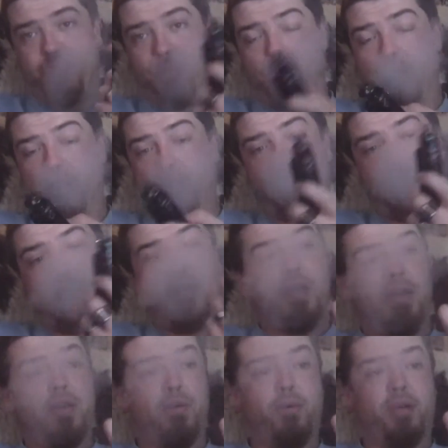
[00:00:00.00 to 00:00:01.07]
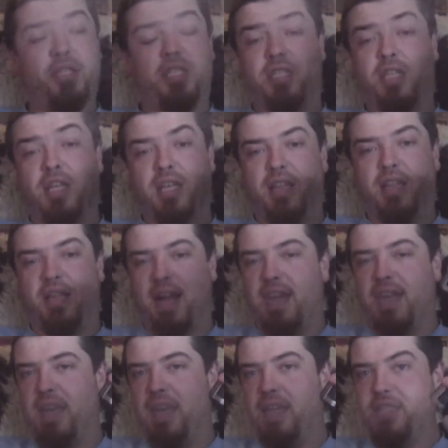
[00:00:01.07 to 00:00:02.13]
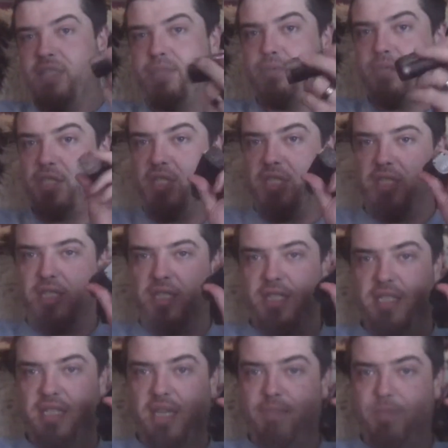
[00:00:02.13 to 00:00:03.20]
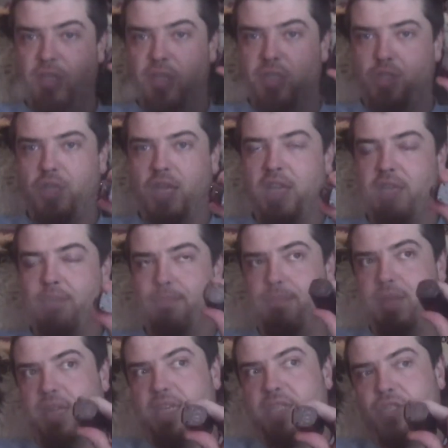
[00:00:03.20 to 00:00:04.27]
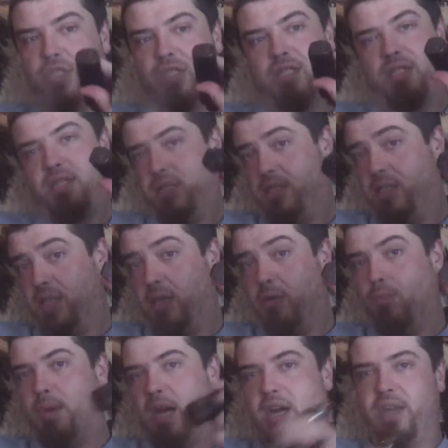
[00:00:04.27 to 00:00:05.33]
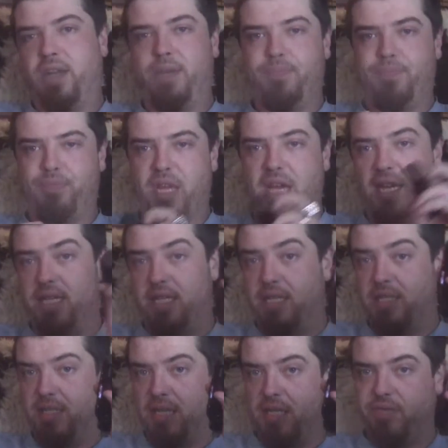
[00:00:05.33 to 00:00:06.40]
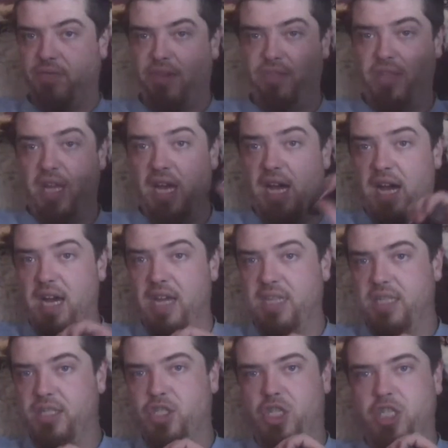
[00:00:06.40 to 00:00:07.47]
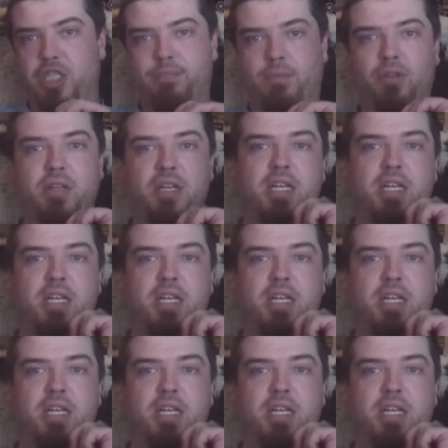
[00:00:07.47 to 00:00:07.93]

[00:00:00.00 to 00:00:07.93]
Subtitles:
mod, which is the Drag X, which is the same as our Drag Mini, just single battery, 18650, and it's changeable.